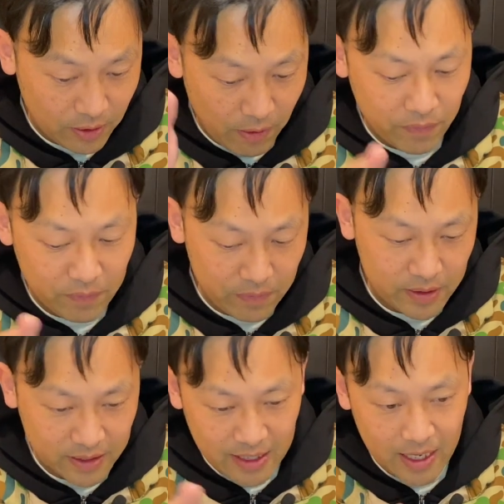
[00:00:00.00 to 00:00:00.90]
of
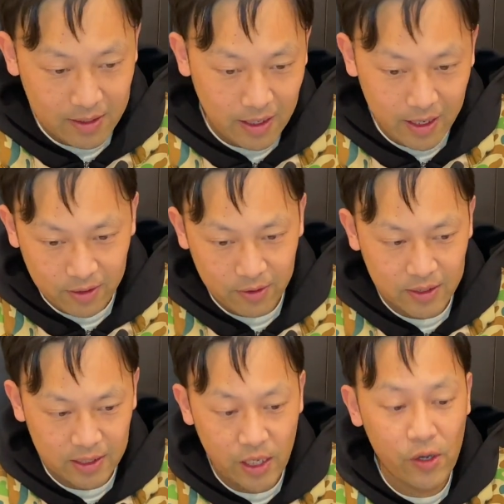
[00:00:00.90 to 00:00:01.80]
set, like I got the
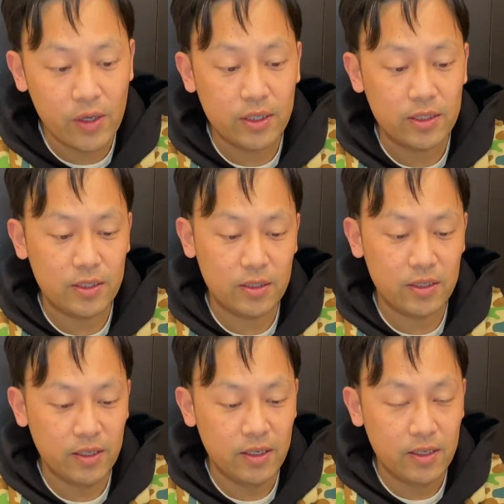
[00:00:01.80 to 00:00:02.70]
set early, just
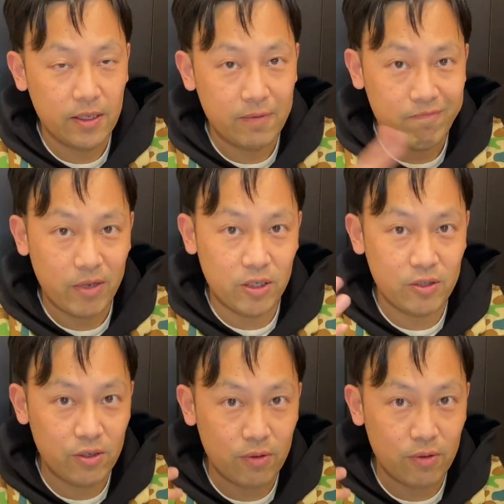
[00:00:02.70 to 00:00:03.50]
as